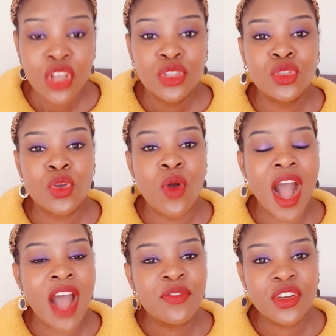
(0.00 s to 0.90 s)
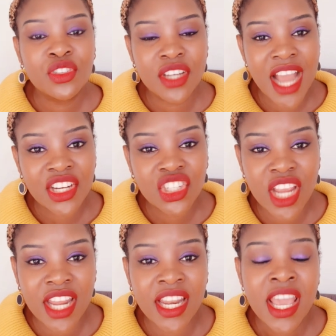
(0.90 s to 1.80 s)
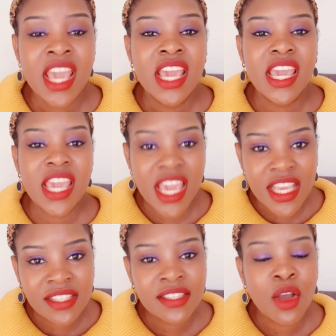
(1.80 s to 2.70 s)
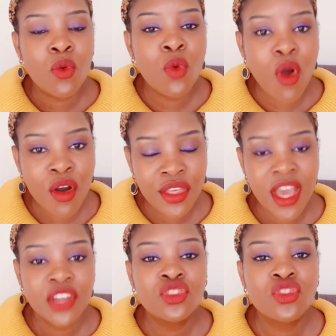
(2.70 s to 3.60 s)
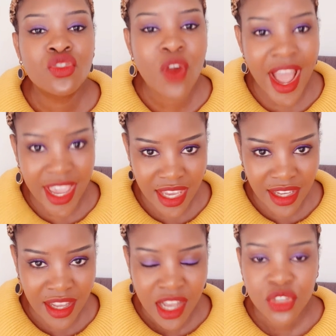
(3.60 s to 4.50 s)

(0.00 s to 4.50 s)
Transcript: So Afro Introduction is worth trying.